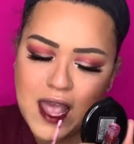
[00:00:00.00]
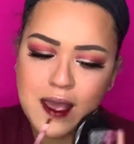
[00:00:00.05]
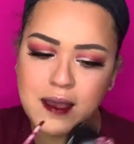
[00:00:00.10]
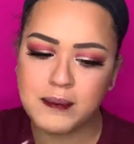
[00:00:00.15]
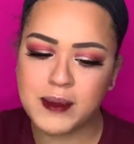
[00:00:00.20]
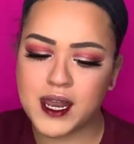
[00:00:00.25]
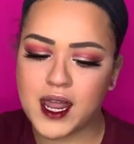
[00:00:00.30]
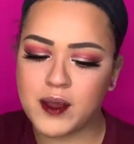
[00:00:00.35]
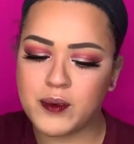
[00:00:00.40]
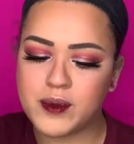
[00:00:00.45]

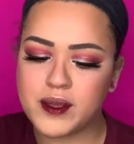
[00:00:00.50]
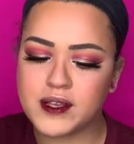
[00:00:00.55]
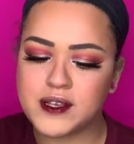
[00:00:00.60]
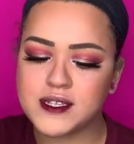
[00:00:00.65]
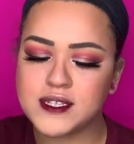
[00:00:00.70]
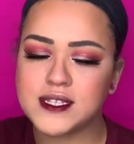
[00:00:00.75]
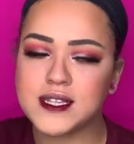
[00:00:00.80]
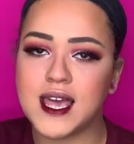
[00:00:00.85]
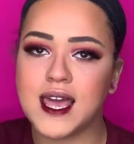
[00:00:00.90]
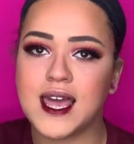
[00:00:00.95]
But I will
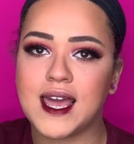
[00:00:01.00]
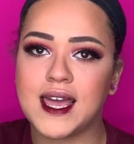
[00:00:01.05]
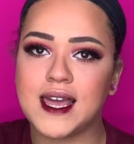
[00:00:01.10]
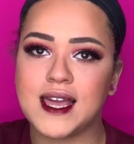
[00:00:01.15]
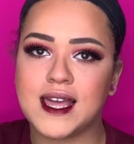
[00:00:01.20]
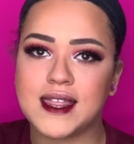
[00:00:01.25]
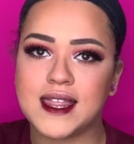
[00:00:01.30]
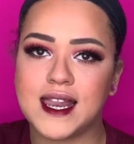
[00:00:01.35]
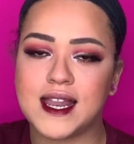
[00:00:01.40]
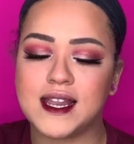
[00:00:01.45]

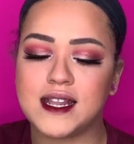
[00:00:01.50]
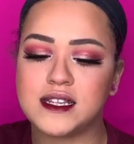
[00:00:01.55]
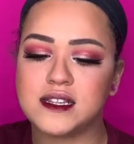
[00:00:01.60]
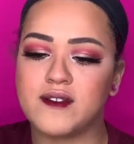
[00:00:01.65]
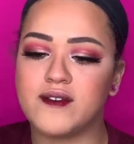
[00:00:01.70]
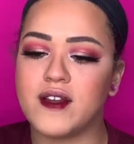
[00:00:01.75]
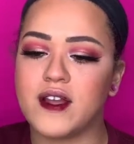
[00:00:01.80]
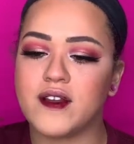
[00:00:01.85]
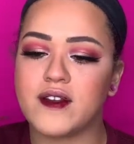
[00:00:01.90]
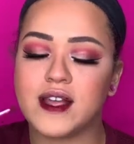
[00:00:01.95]
say that it is
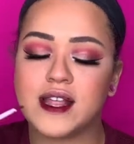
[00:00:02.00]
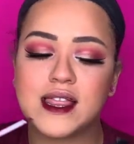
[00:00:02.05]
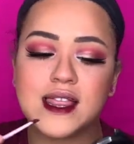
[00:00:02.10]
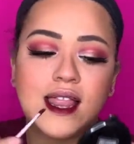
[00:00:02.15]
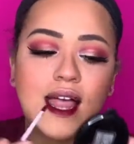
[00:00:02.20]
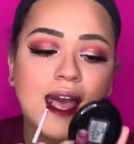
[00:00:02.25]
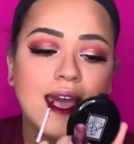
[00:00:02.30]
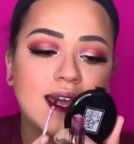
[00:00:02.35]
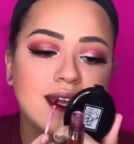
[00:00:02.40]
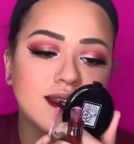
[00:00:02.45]
very
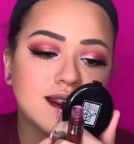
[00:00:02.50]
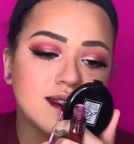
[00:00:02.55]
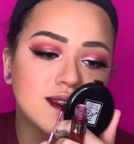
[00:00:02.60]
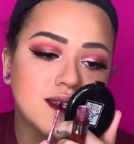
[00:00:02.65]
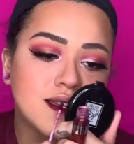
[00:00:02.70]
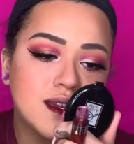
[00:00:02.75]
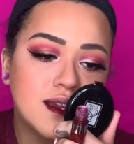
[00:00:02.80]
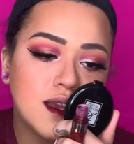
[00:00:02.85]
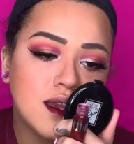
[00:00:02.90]
light.